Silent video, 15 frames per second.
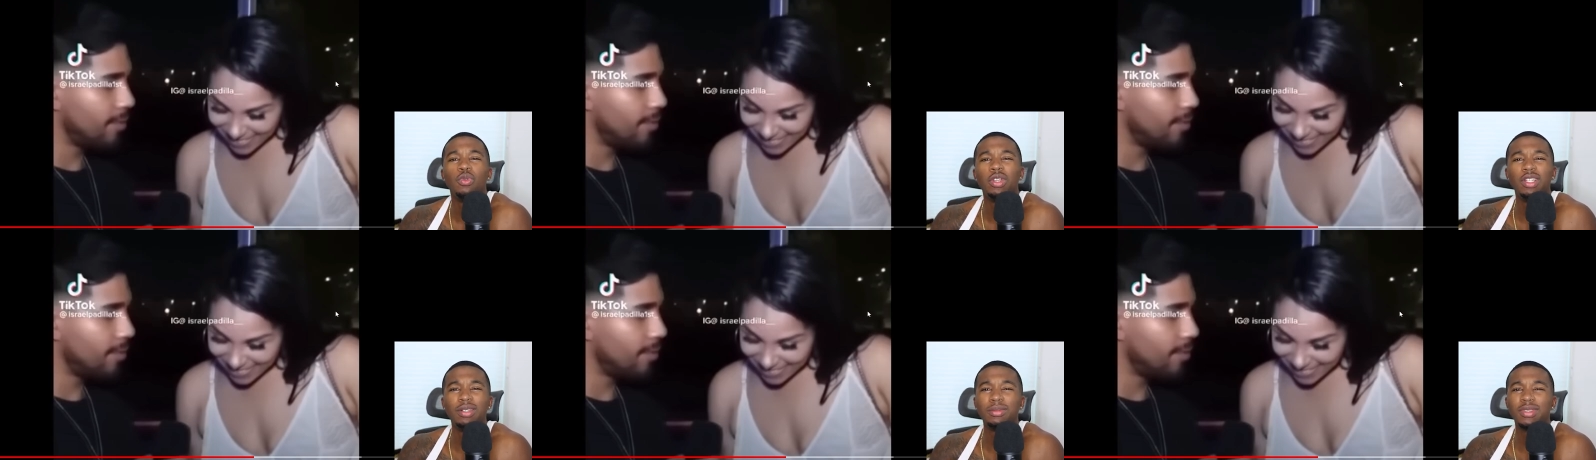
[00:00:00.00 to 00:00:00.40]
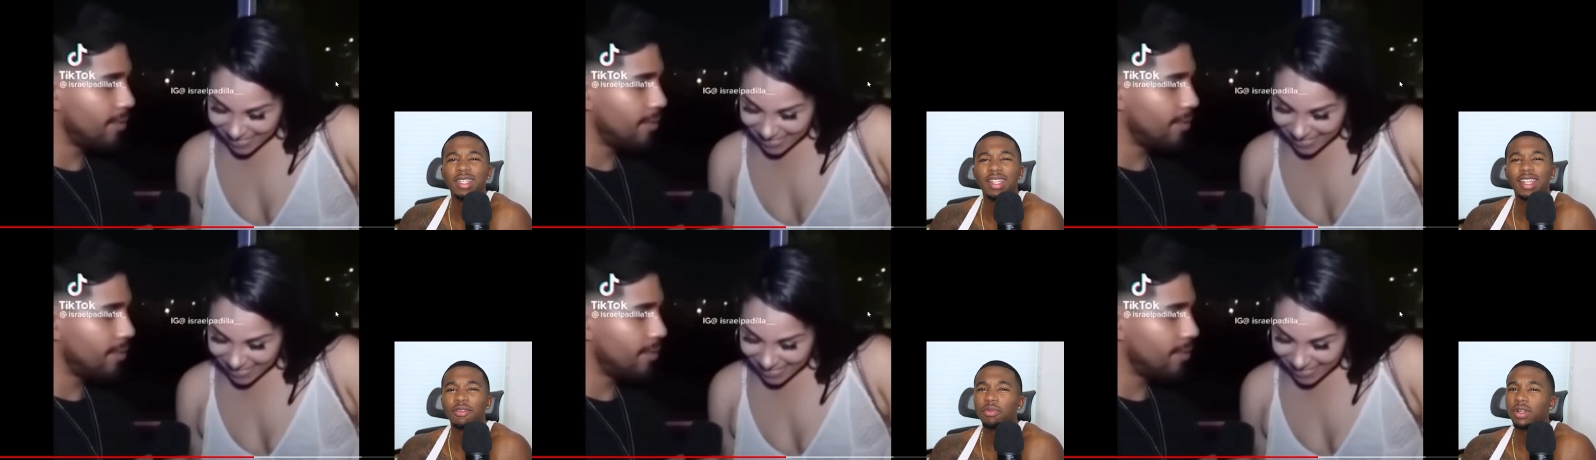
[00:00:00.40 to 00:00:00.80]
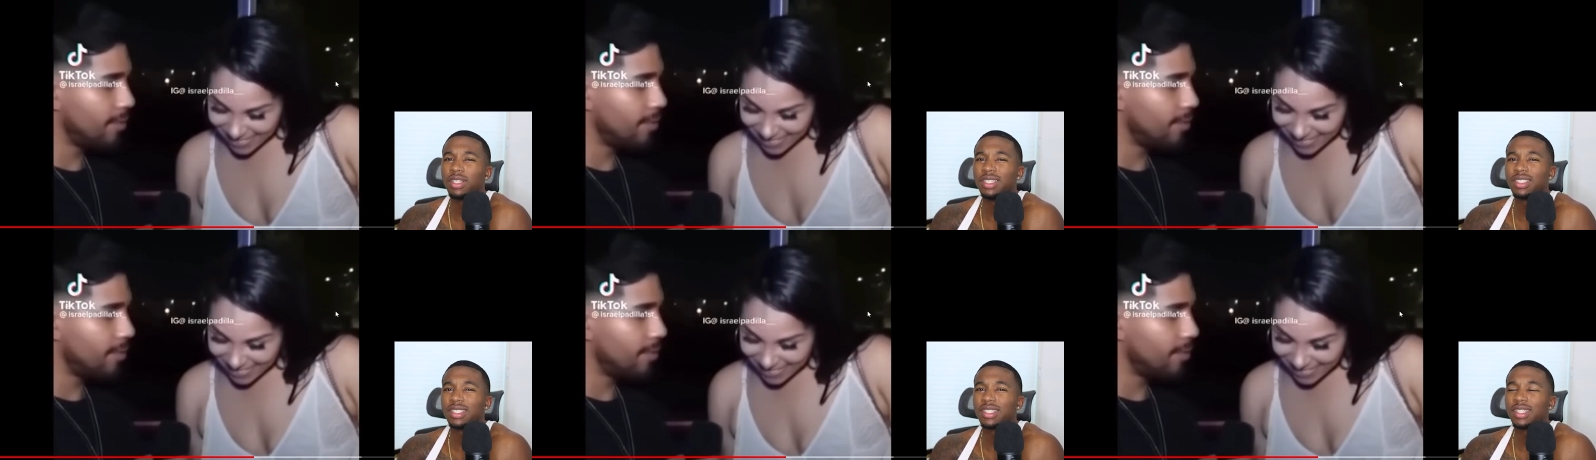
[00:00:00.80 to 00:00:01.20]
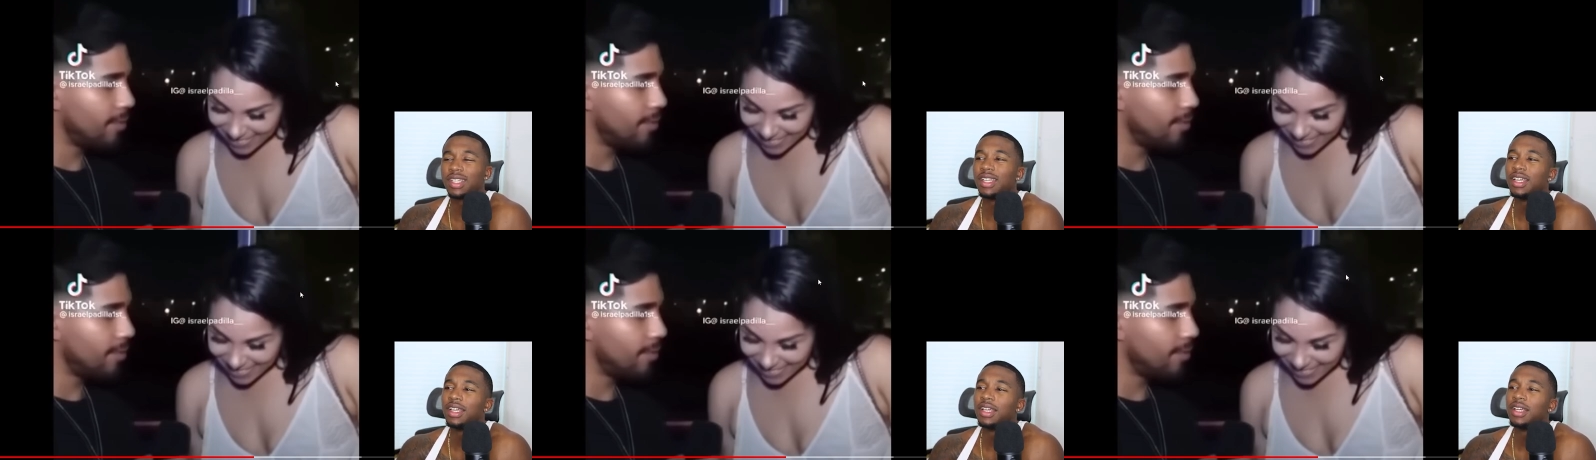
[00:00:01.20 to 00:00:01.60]
Speaker 1: You know what I'm saying? Like,
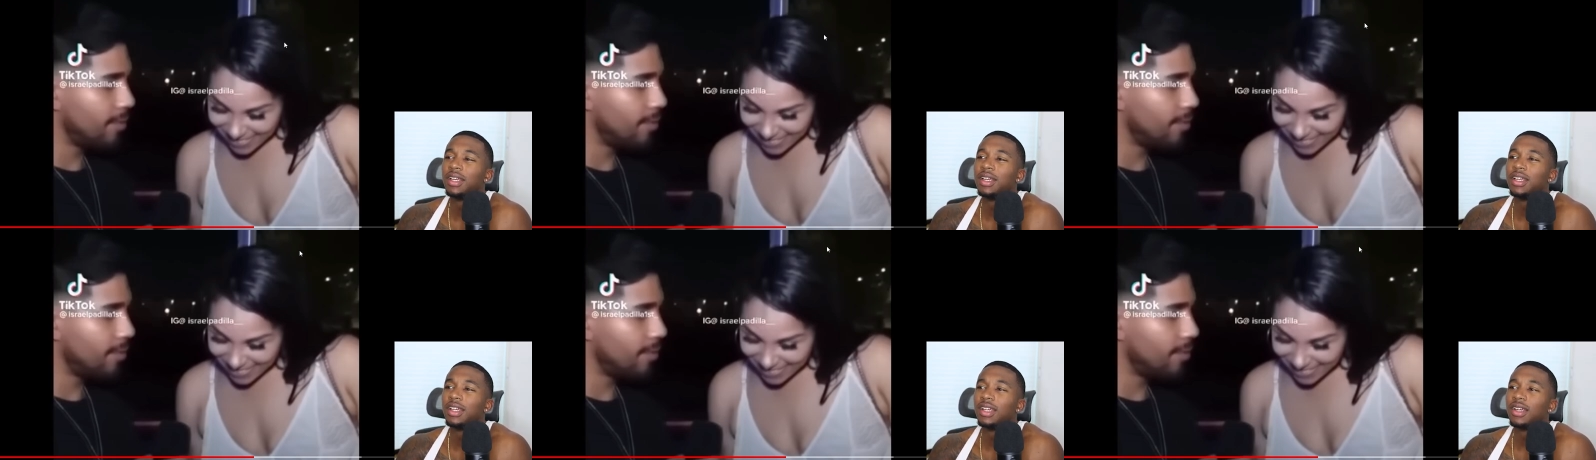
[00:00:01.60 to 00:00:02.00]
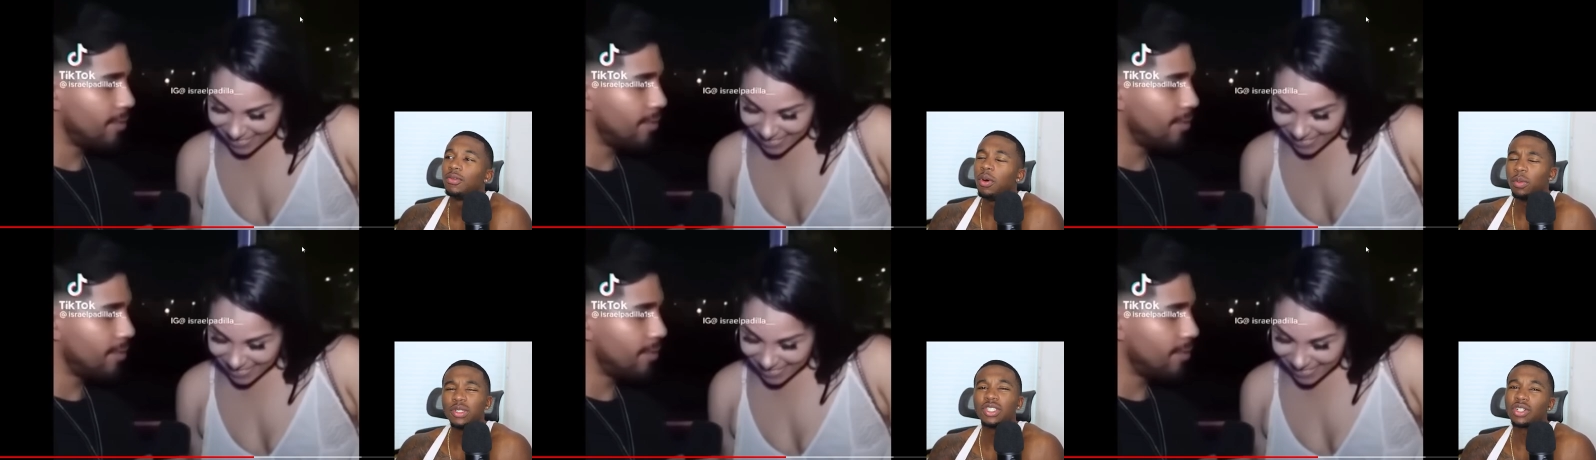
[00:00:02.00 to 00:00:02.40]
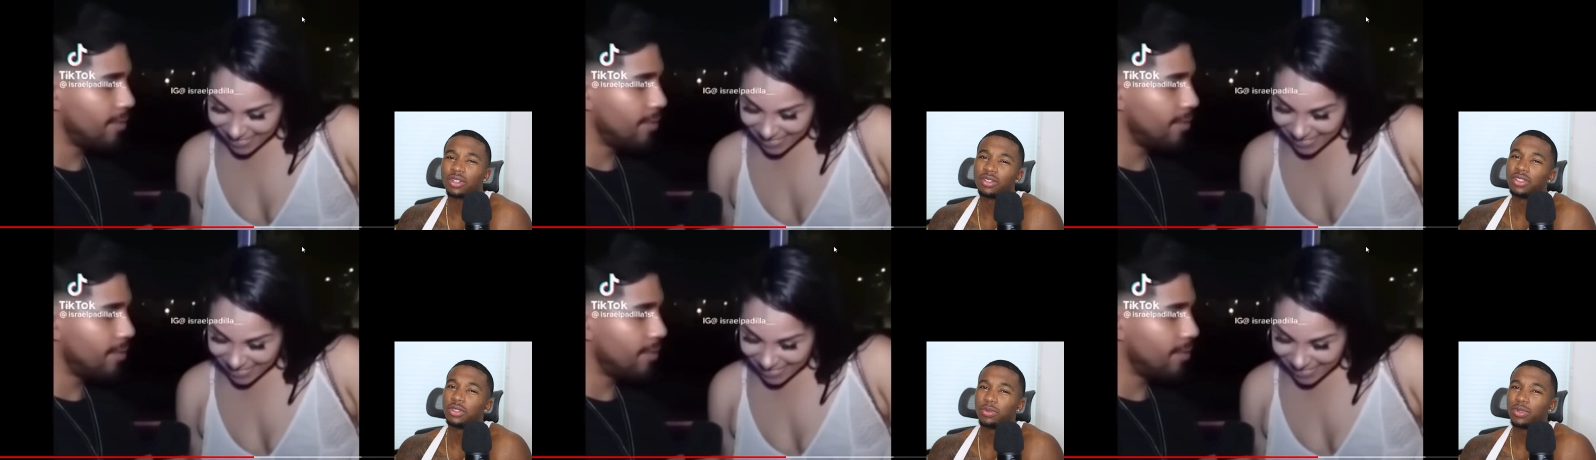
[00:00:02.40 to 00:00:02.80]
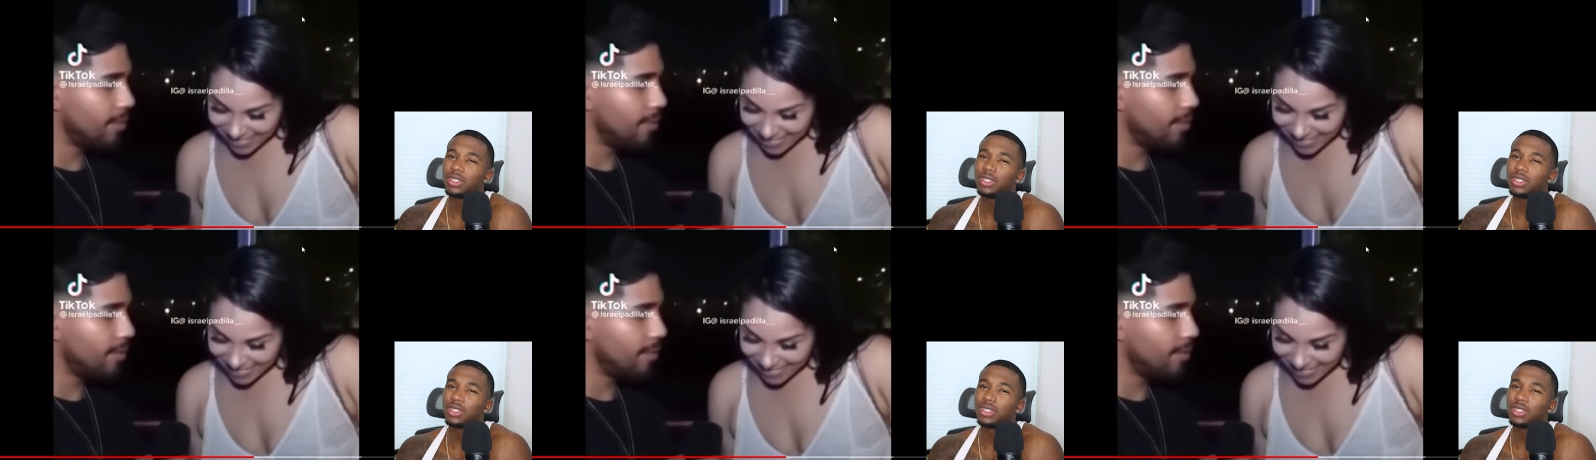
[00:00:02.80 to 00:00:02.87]
realistically, what would y'all do?